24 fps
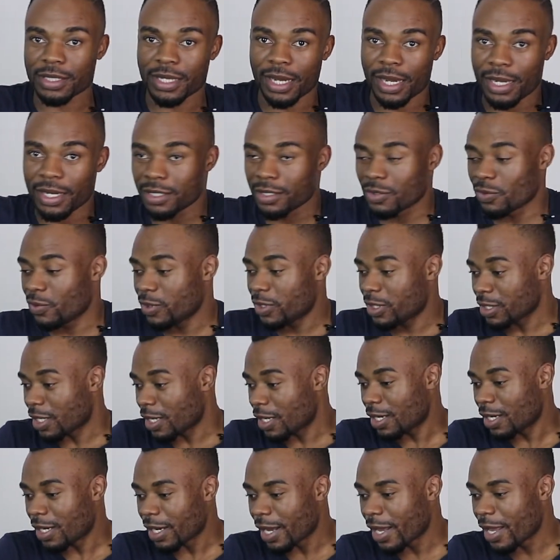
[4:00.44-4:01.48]
guys which are
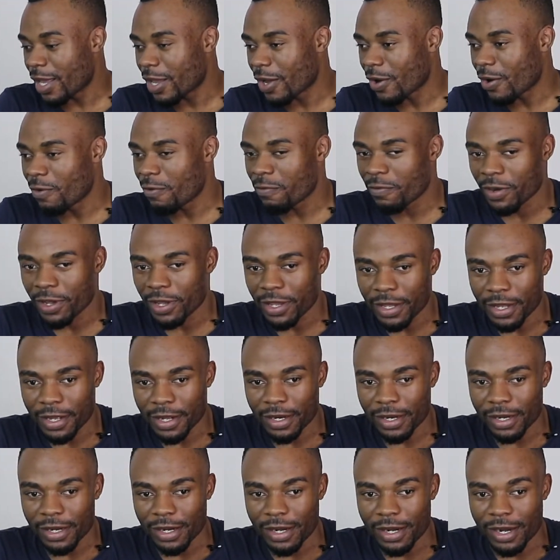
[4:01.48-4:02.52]
lying over here,
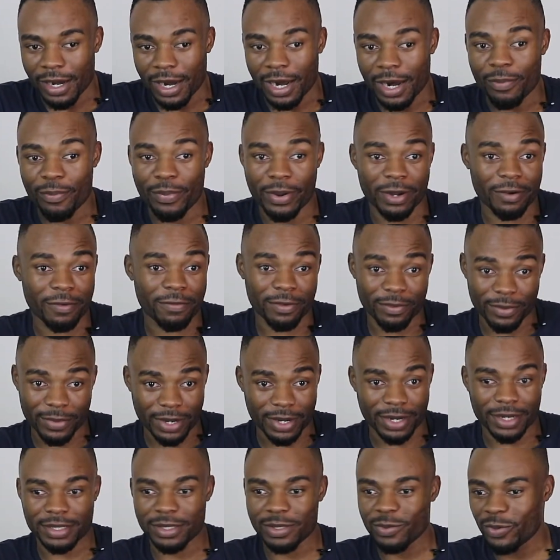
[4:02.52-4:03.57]
apart from the
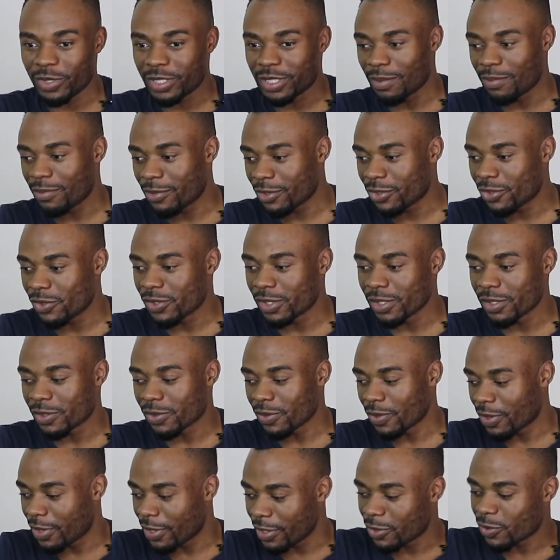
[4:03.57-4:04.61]
rest which I'm not using. So
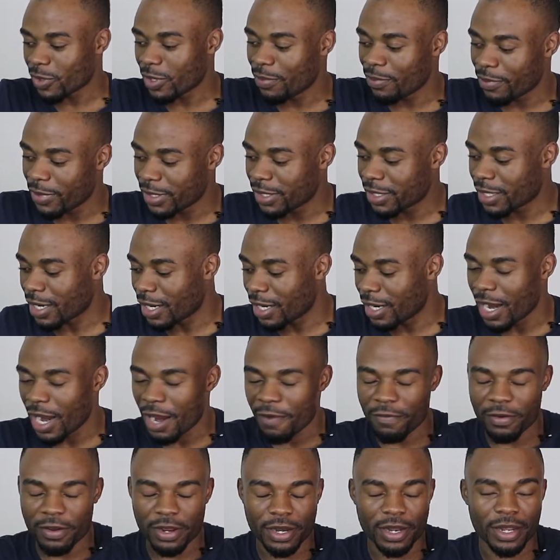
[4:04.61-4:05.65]
this one basically
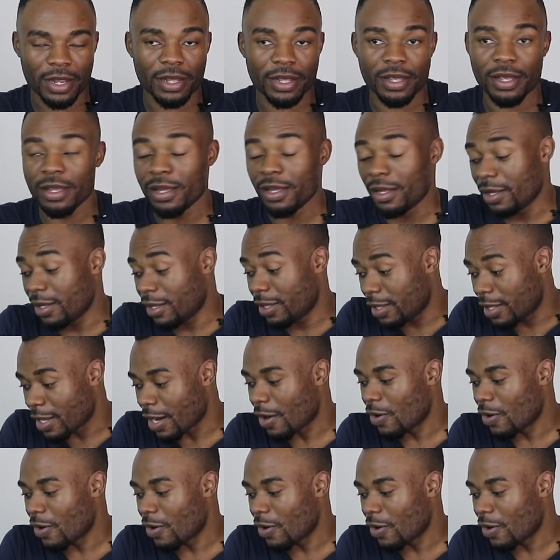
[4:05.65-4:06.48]
every day they are